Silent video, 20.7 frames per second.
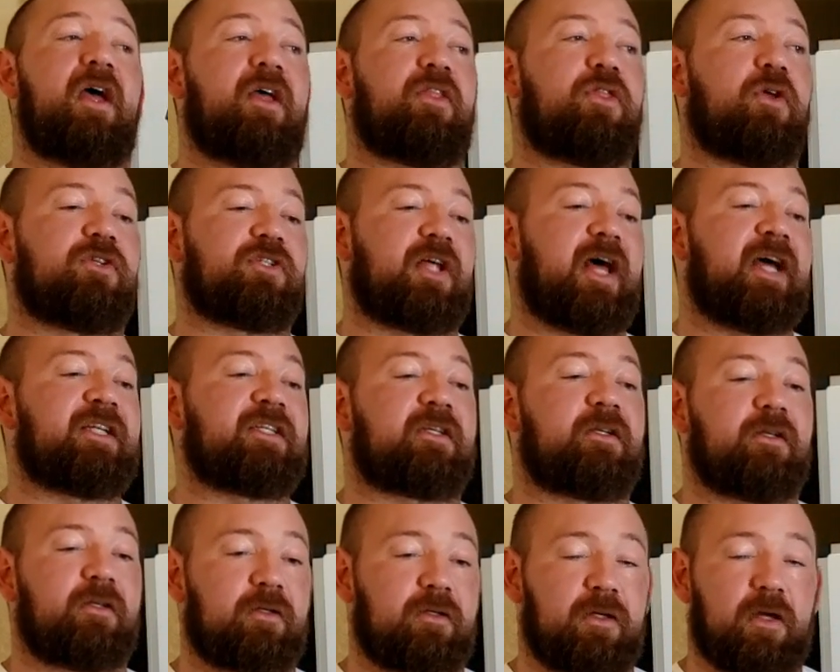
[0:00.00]
those last
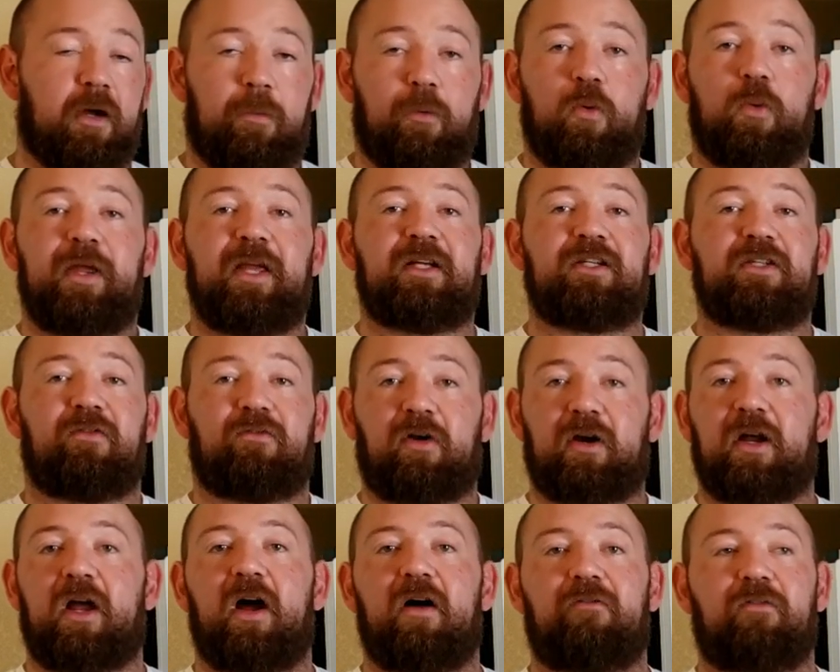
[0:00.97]
couple weeks of
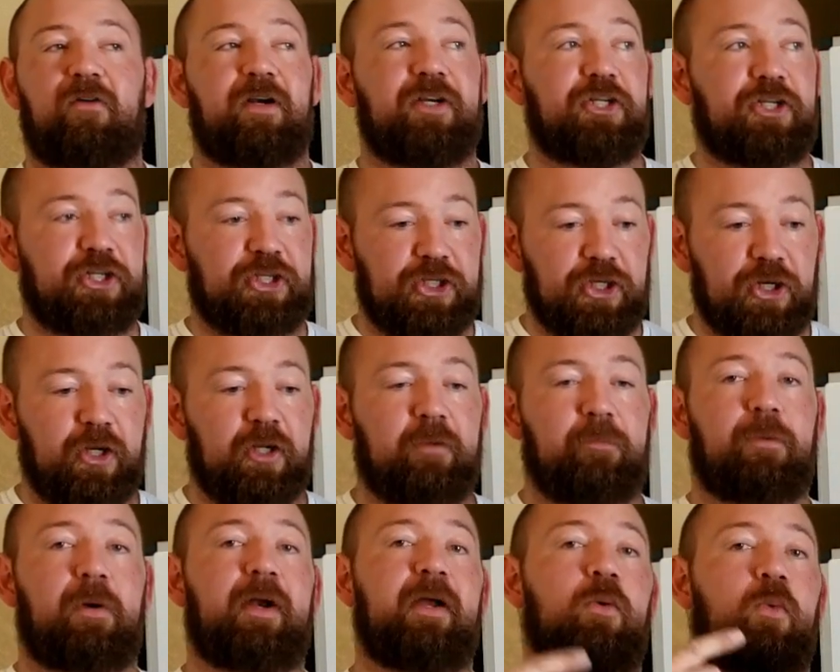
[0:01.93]
recovery should
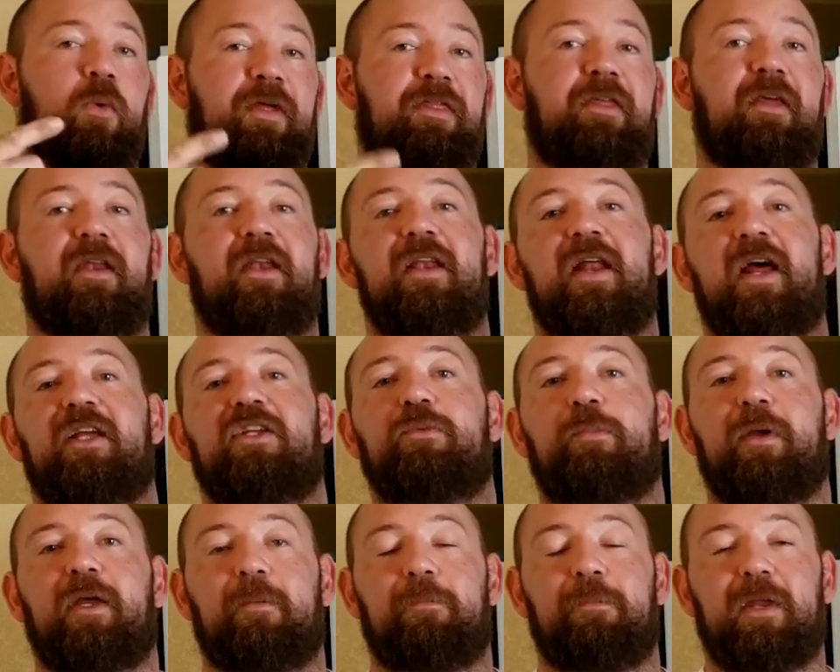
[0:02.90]
bring with it a nice
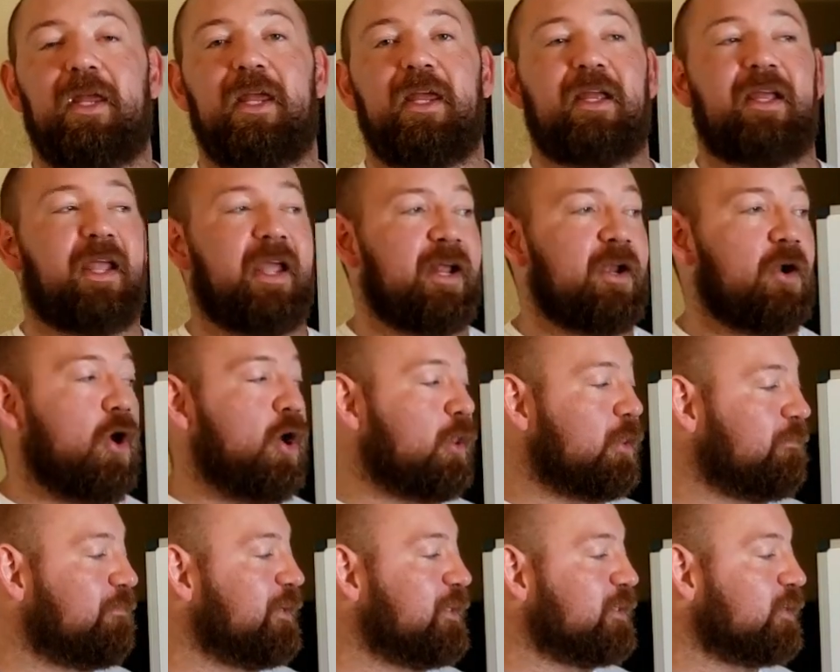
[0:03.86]
big peak in all
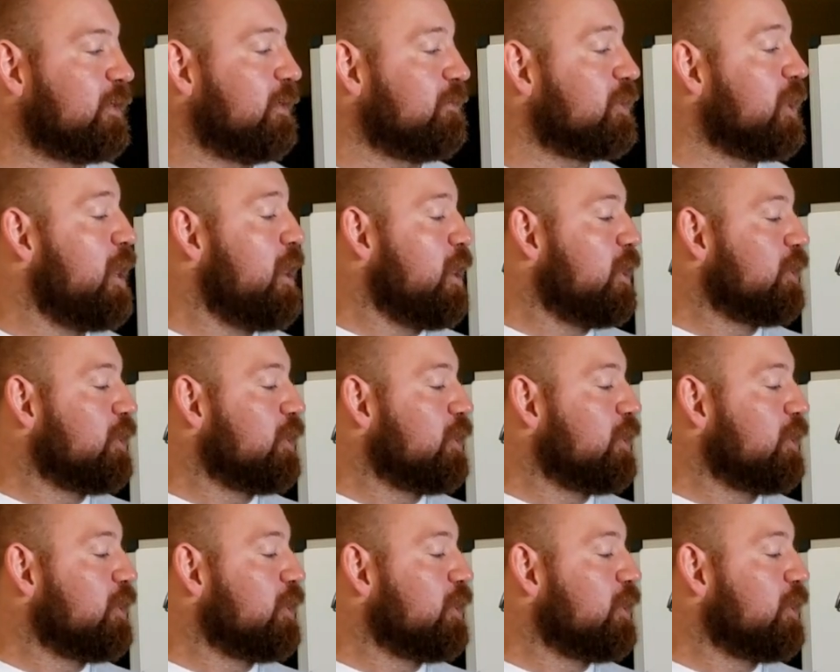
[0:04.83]
of these lists.